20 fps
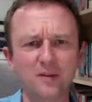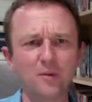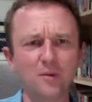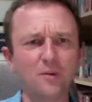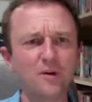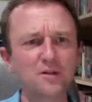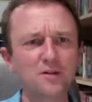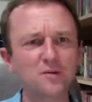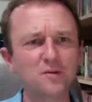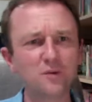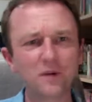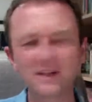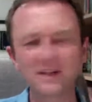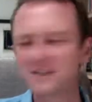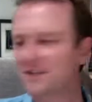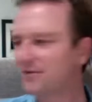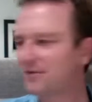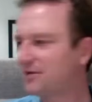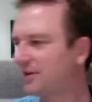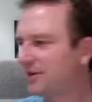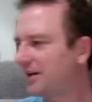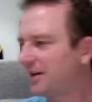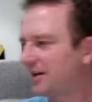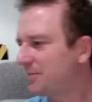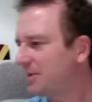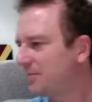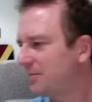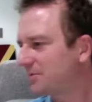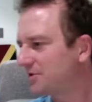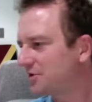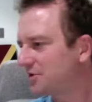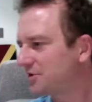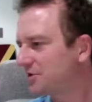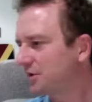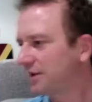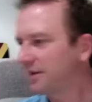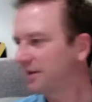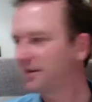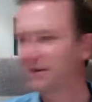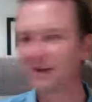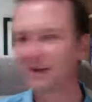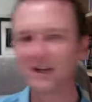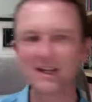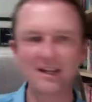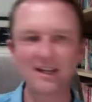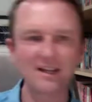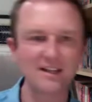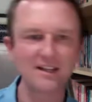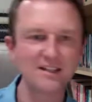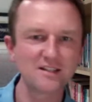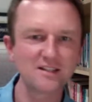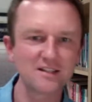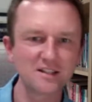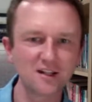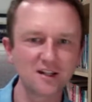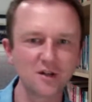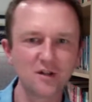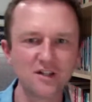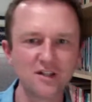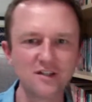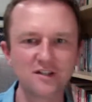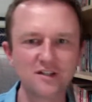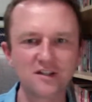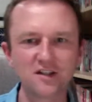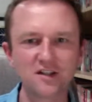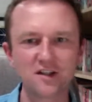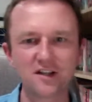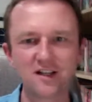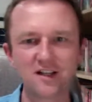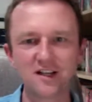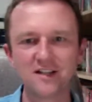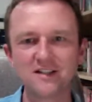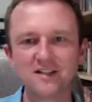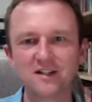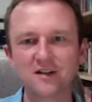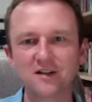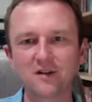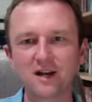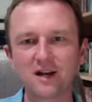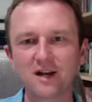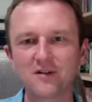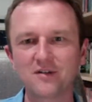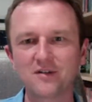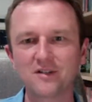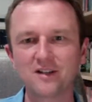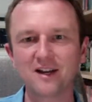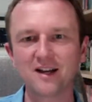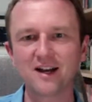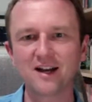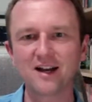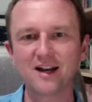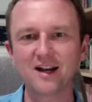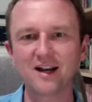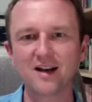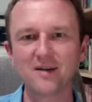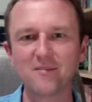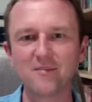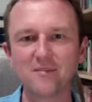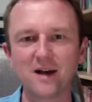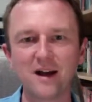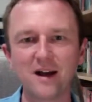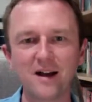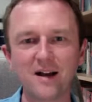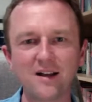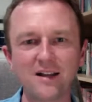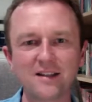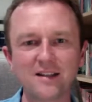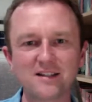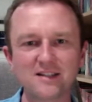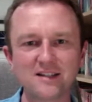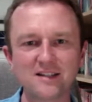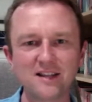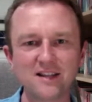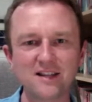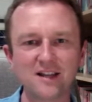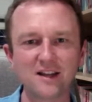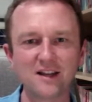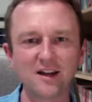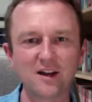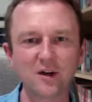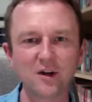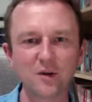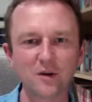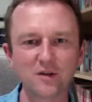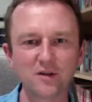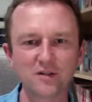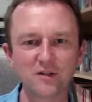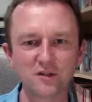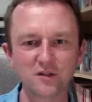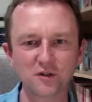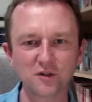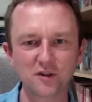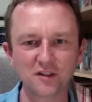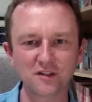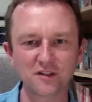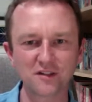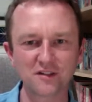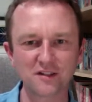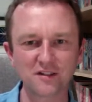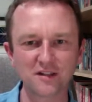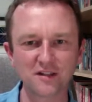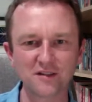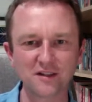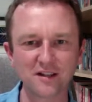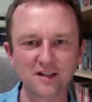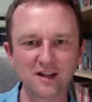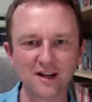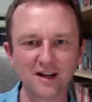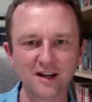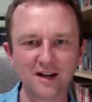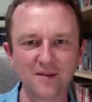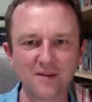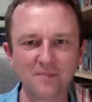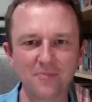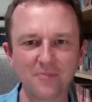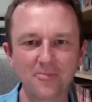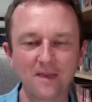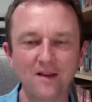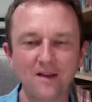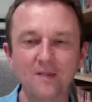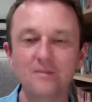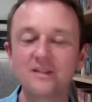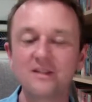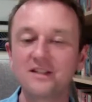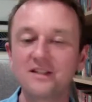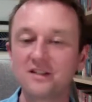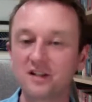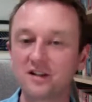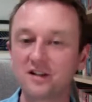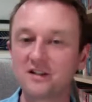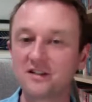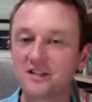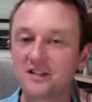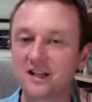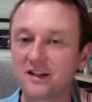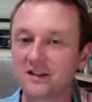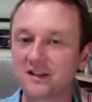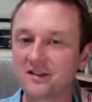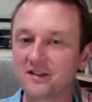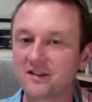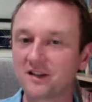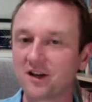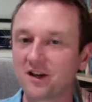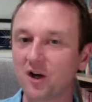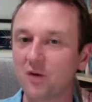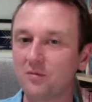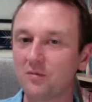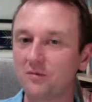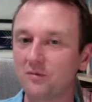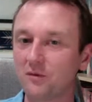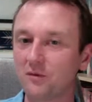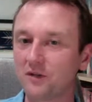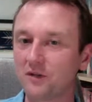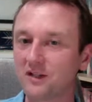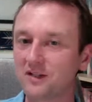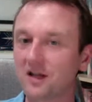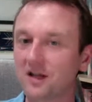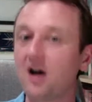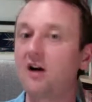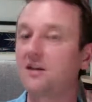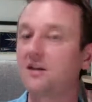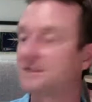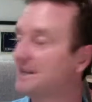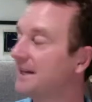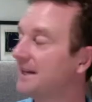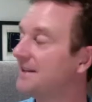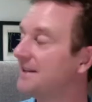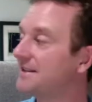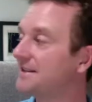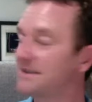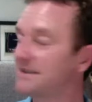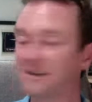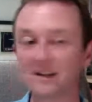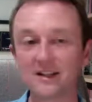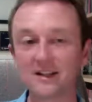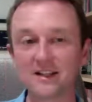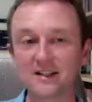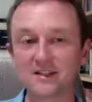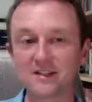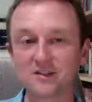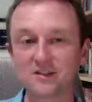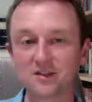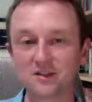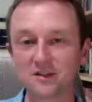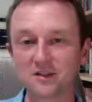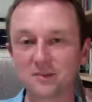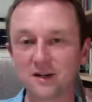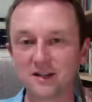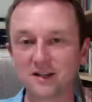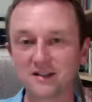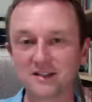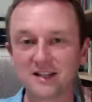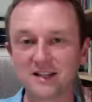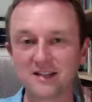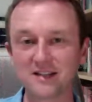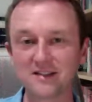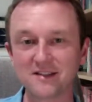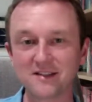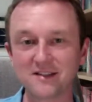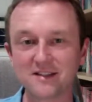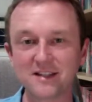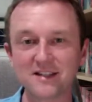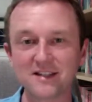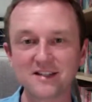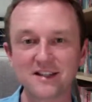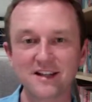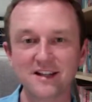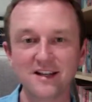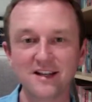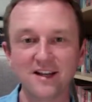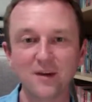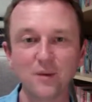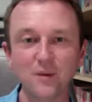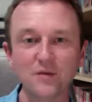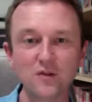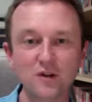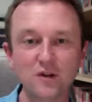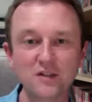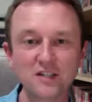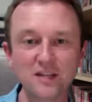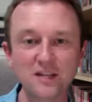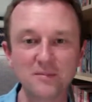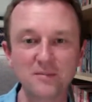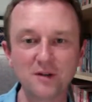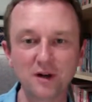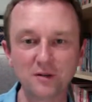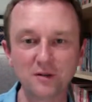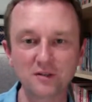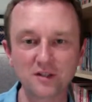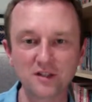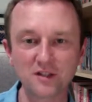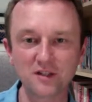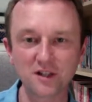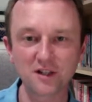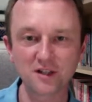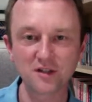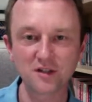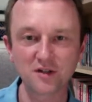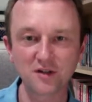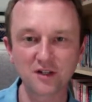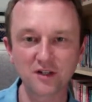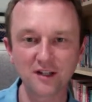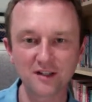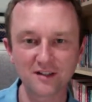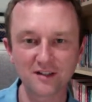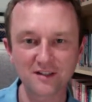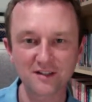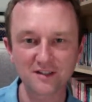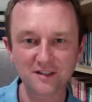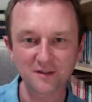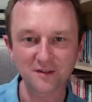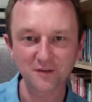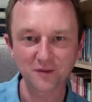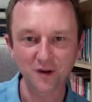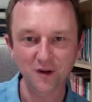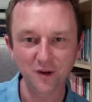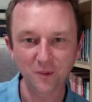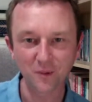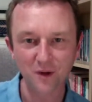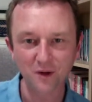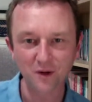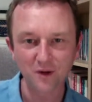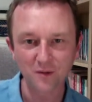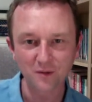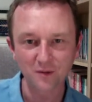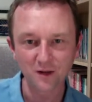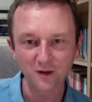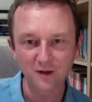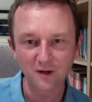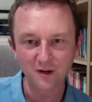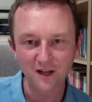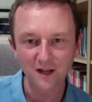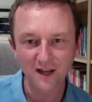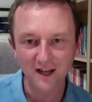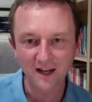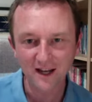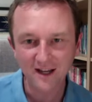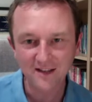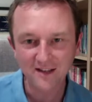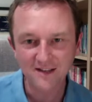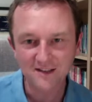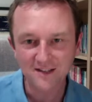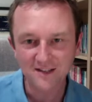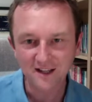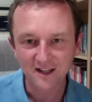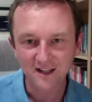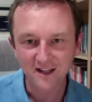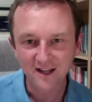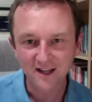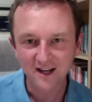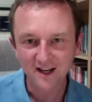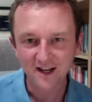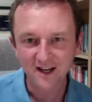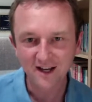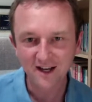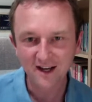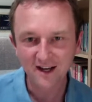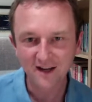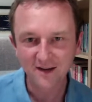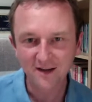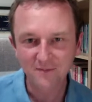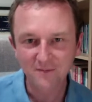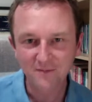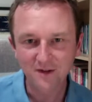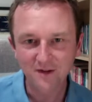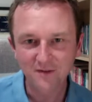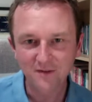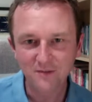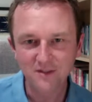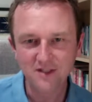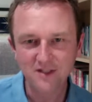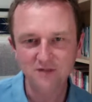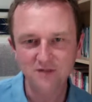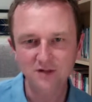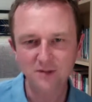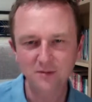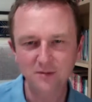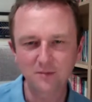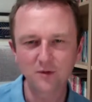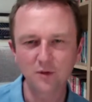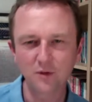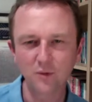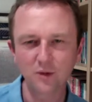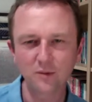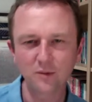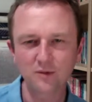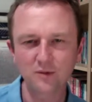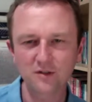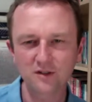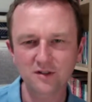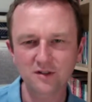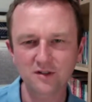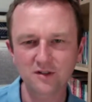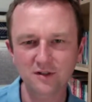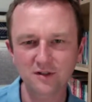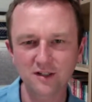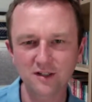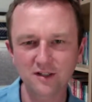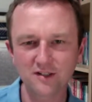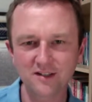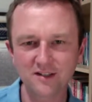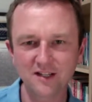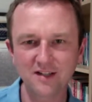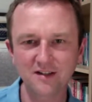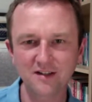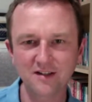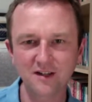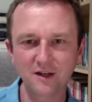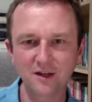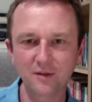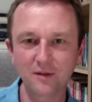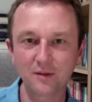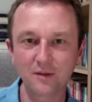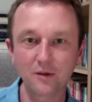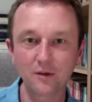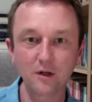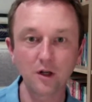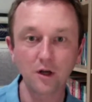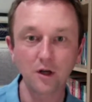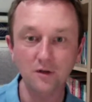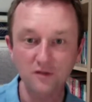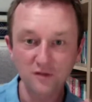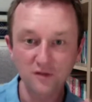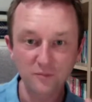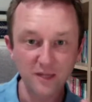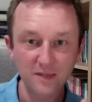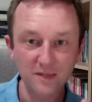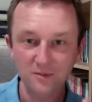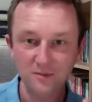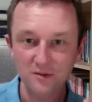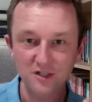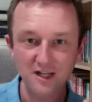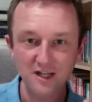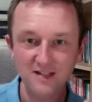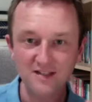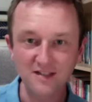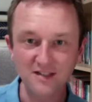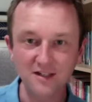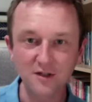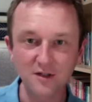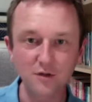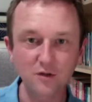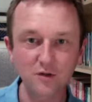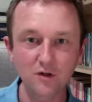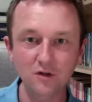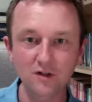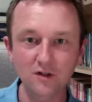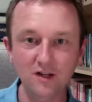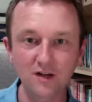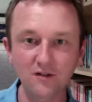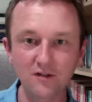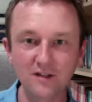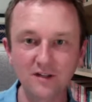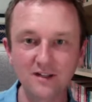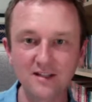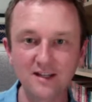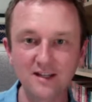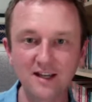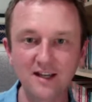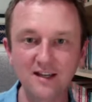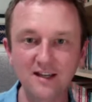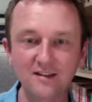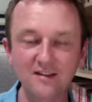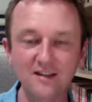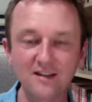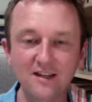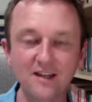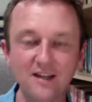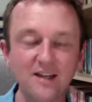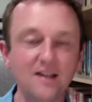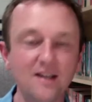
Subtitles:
whilst we're waiting for other people to join, and the link is slowly circulating around, let's see who else has joined us this evening. Mrs. Young is telling us that open mornings are tense, and I guess just about as tense as this. We've got Team Coltus joining us. Very welcome along. And Mrs. Rapplemore, we were just on it a second ago, and there were lots of people chatting who are not currently saying anything here.